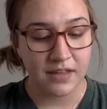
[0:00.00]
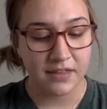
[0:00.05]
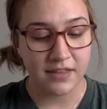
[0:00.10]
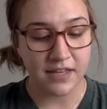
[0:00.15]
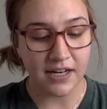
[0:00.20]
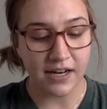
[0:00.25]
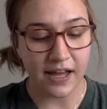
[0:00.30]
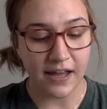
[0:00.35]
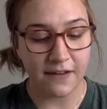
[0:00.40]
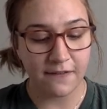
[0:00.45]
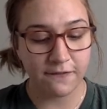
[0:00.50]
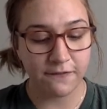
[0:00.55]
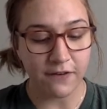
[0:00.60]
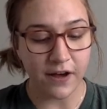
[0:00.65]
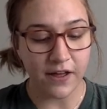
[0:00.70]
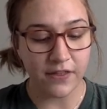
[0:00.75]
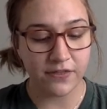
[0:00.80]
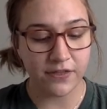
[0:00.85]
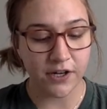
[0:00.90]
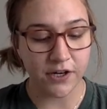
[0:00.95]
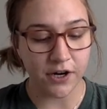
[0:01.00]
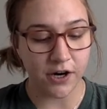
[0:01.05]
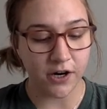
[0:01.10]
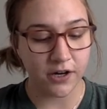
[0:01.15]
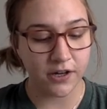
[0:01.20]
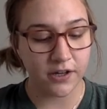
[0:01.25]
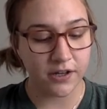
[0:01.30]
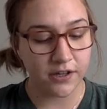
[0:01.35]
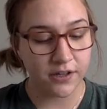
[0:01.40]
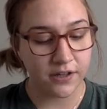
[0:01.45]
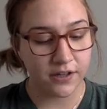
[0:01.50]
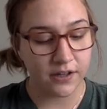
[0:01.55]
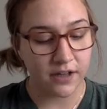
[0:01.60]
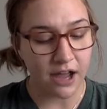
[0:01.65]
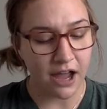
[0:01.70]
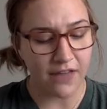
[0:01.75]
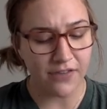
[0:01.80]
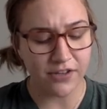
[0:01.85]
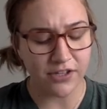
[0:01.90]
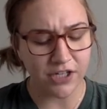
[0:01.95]
The knight fought the dark,
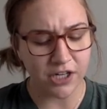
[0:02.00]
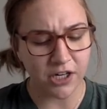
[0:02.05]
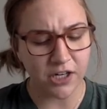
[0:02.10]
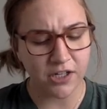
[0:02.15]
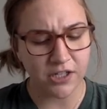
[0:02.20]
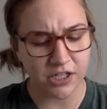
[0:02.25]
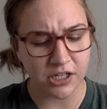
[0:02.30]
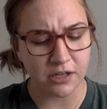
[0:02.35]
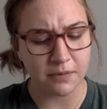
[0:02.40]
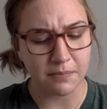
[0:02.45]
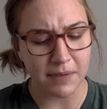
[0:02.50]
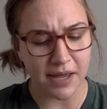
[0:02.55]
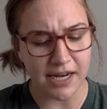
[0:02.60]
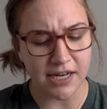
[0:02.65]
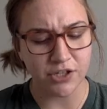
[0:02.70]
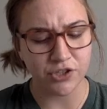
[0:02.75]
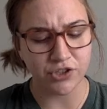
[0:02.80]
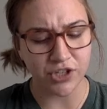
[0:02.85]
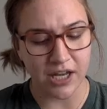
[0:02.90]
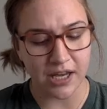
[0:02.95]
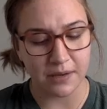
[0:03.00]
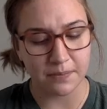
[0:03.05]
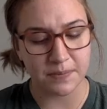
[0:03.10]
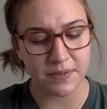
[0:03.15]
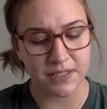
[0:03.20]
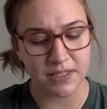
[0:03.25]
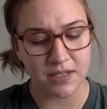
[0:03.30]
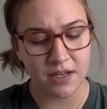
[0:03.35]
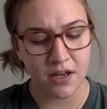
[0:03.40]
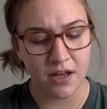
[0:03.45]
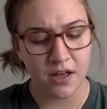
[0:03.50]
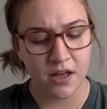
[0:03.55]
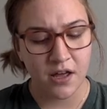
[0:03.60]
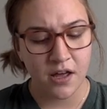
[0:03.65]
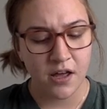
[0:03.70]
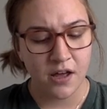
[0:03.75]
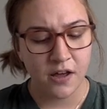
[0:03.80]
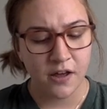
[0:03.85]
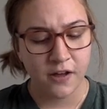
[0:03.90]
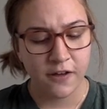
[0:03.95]
and the dark took many shapes.
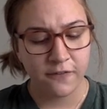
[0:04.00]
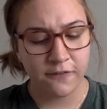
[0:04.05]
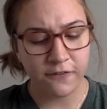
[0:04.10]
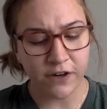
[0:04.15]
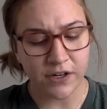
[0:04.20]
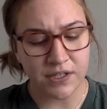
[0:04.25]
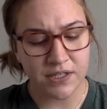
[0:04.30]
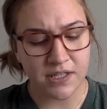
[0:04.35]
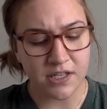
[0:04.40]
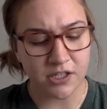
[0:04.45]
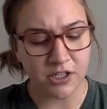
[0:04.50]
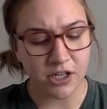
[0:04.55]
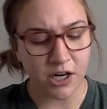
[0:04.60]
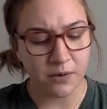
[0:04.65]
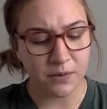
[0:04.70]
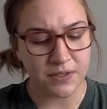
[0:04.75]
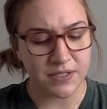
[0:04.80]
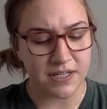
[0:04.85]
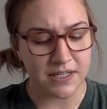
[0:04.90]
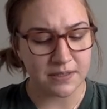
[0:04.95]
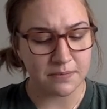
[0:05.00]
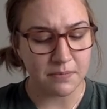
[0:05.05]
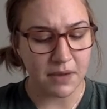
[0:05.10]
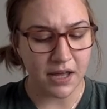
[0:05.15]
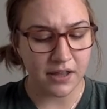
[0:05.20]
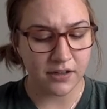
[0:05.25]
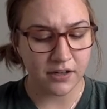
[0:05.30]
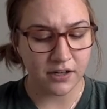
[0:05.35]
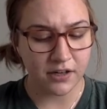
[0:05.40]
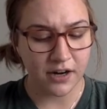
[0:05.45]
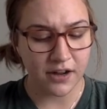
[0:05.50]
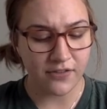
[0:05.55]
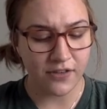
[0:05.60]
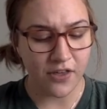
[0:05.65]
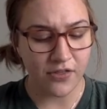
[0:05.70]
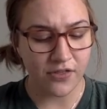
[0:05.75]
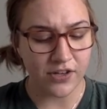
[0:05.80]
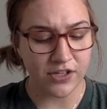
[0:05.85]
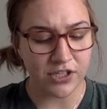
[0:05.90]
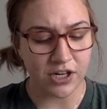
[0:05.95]
First, the dark was his mother, and
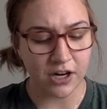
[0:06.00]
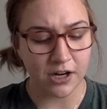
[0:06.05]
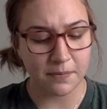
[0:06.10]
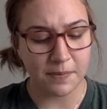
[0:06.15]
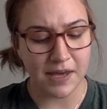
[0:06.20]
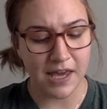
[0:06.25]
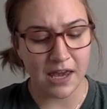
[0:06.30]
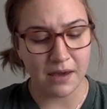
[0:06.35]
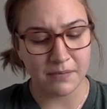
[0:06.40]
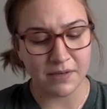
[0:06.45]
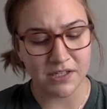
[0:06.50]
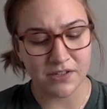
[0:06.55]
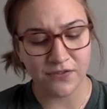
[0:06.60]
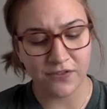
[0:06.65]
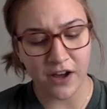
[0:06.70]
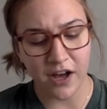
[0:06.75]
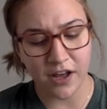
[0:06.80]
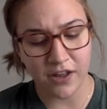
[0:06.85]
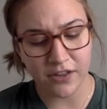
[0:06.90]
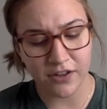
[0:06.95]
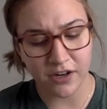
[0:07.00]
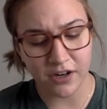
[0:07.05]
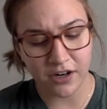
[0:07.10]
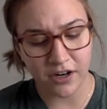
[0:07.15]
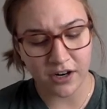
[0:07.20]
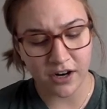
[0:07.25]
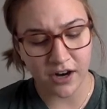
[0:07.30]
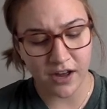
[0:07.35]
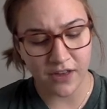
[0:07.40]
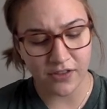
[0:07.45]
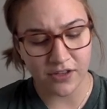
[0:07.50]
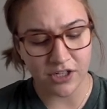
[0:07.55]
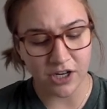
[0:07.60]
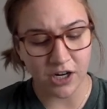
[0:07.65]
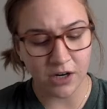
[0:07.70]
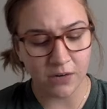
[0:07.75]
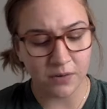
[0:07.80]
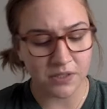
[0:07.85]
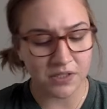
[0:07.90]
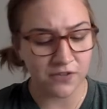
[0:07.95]
then the dark became his father. The
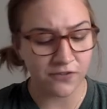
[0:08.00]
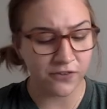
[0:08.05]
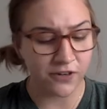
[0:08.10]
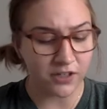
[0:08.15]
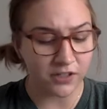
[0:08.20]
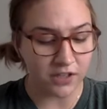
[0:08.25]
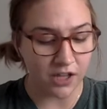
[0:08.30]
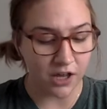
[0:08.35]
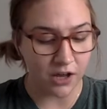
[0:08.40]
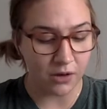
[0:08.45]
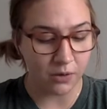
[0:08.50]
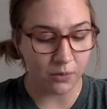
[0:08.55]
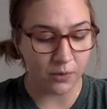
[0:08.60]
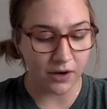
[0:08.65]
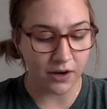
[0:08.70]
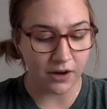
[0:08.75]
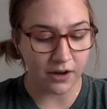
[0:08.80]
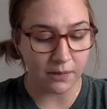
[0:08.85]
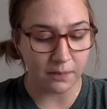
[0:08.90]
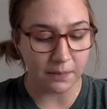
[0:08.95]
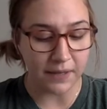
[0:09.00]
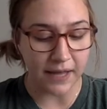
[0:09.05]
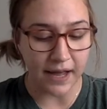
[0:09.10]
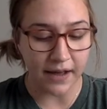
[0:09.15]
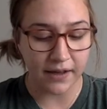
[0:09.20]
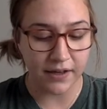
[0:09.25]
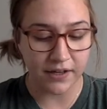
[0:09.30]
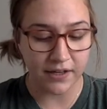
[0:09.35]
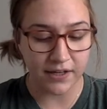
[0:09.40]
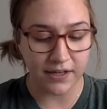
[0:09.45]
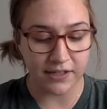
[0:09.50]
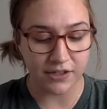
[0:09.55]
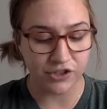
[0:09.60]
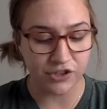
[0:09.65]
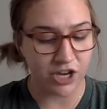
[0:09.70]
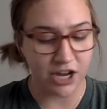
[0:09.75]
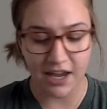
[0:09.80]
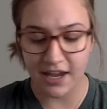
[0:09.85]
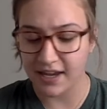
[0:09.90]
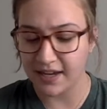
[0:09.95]
dark was Furlough, wearing a black hood and
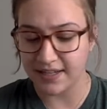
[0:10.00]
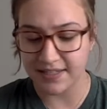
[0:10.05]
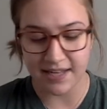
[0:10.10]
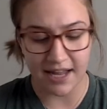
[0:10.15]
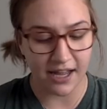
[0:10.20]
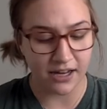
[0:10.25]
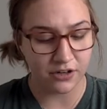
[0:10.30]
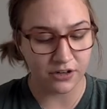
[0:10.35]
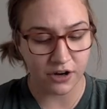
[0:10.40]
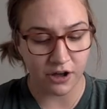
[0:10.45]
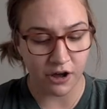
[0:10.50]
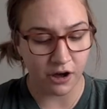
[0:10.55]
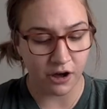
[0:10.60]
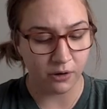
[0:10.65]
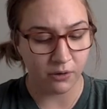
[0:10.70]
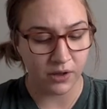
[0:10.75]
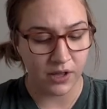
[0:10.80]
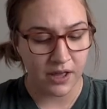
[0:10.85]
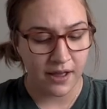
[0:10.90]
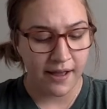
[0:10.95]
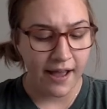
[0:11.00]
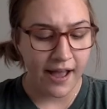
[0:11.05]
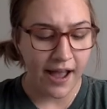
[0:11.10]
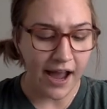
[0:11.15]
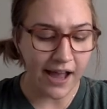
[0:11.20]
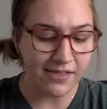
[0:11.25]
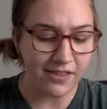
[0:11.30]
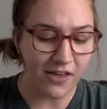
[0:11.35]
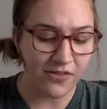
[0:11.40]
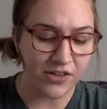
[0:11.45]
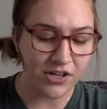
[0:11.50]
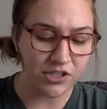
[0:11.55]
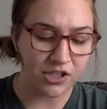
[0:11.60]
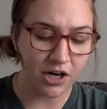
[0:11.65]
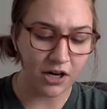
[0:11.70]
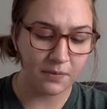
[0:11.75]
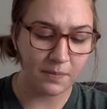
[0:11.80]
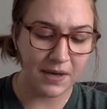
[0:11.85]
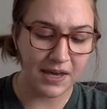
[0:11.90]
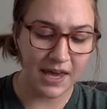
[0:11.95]
shaking his head no. And then the
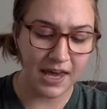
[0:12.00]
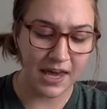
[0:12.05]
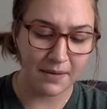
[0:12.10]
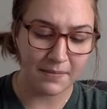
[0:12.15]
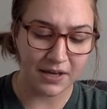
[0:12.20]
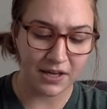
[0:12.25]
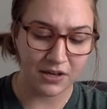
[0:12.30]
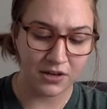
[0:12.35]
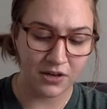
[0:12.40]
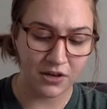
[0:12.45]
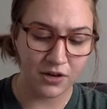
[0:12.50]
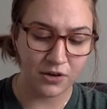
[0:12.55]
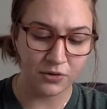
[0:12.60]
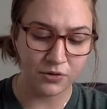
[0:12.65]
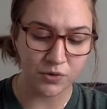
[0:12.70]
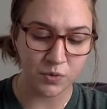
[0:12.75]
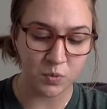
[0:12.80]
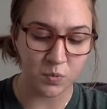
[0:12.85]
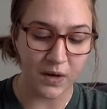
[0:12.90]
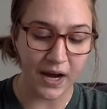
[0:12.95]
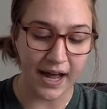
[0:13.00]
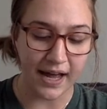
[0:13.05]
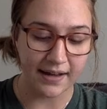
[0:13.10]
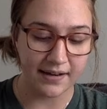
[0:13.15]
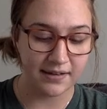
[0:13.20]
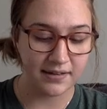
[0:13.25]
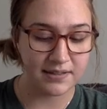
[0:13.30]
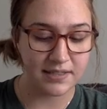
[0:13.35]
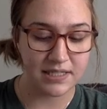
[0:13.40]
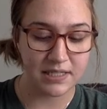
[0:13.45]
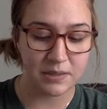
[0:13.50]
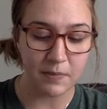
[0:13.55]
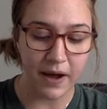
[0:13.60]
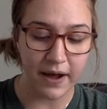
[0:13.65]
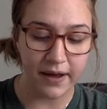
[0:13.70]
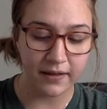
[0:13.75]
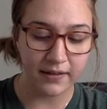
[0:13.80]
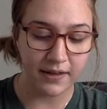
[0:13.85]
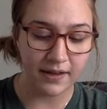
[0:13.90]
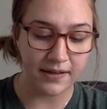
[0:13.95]
dark became a huge rat,
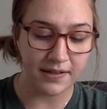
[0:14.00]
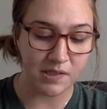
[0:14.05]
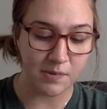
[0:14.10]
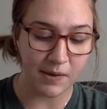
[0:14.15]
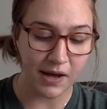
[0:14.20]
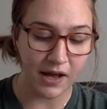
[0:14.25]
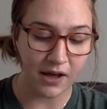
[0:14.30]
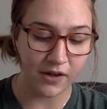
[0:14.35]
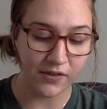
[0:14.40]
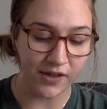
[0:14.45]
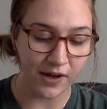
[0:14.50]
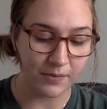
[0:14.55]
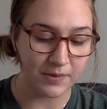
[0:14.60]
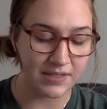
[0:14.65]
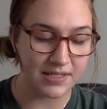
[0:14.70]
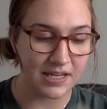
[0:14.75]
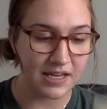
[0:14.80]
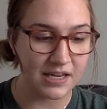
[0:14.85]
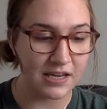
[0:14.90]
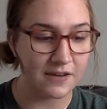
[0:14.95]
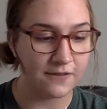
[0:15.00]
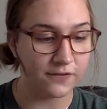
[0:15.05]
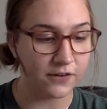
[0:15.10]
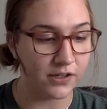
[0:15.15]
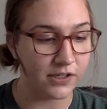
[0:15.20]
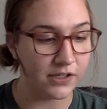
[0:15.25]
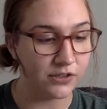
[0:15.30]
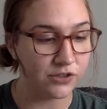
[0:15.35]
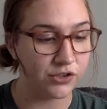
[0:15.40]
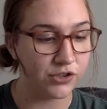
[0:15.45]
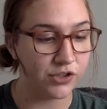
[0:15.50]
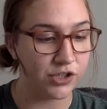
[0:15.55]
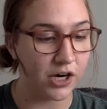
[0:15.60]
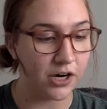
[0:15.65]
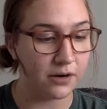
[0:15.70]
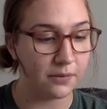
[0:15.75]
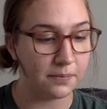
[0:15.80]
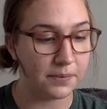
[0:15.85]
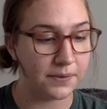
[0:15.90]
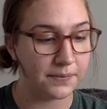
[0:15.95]
smiling a smile that was evil and
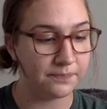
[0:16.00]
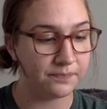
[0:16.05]
sharp.